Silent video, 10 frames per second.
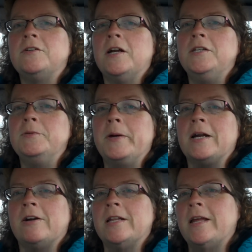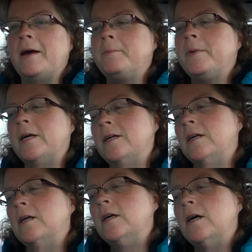try to do better at that. But
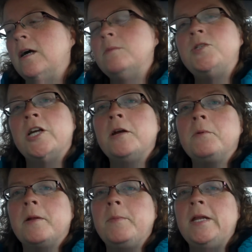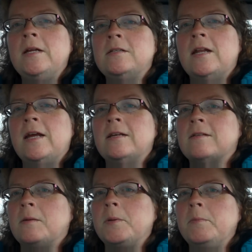um, sharing what I'm eating today
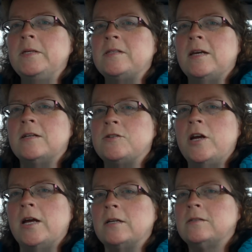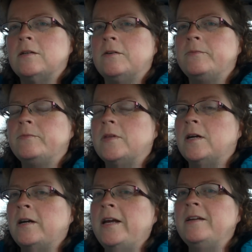is helping me stay on track. So,
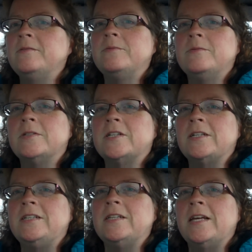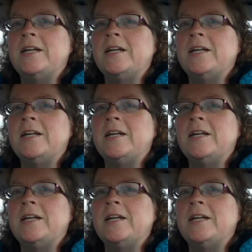all right, we'll talk to you